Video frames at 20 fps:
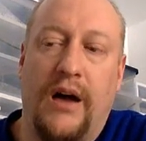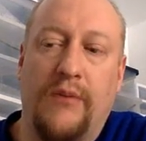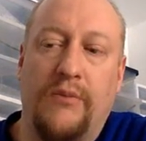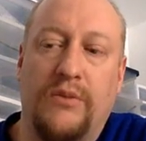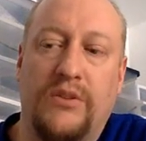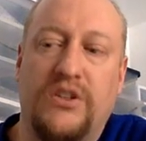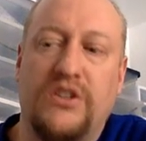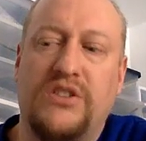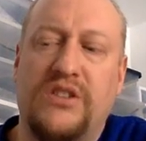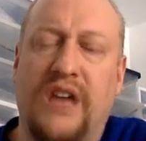
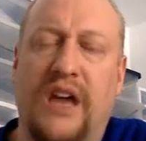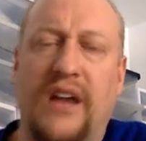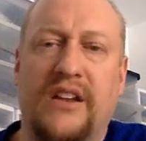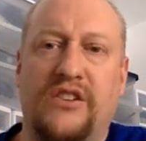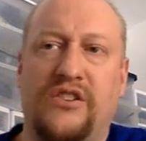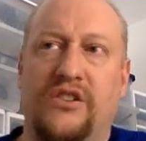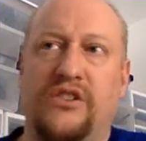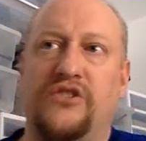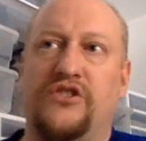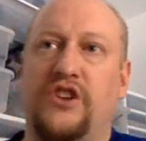which is
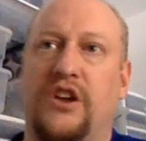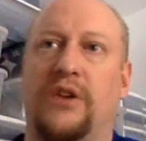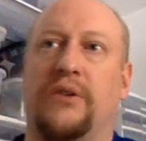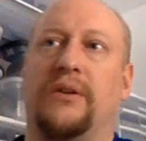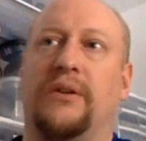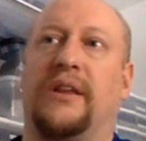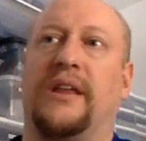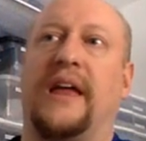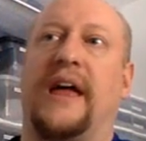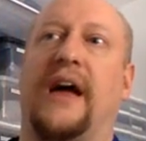not
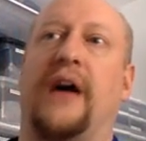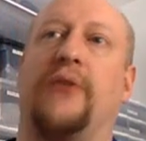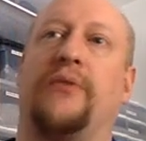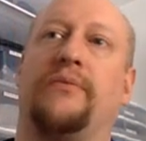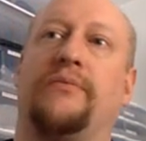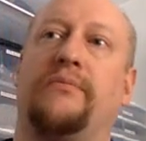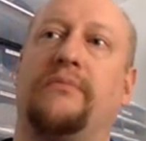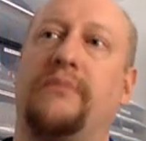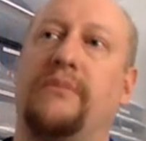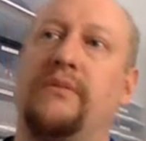generally how
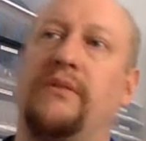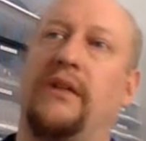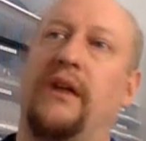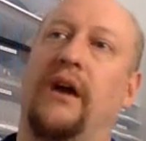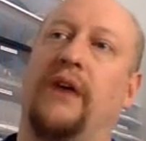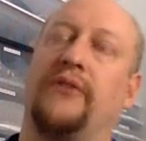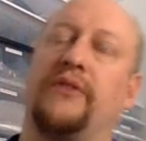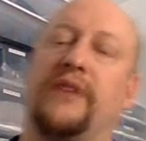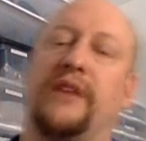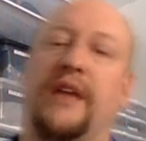they
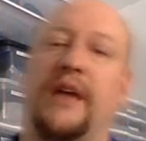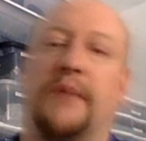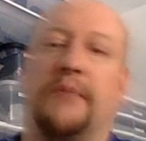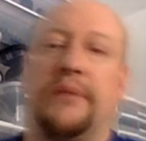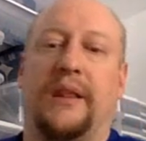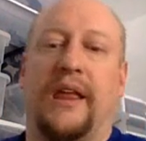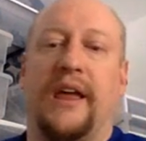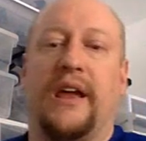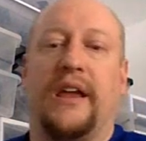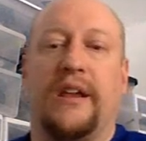often get
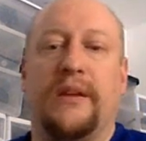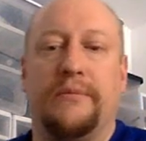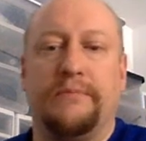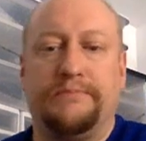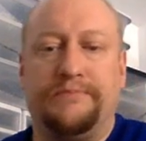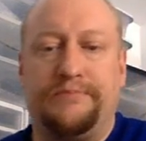played.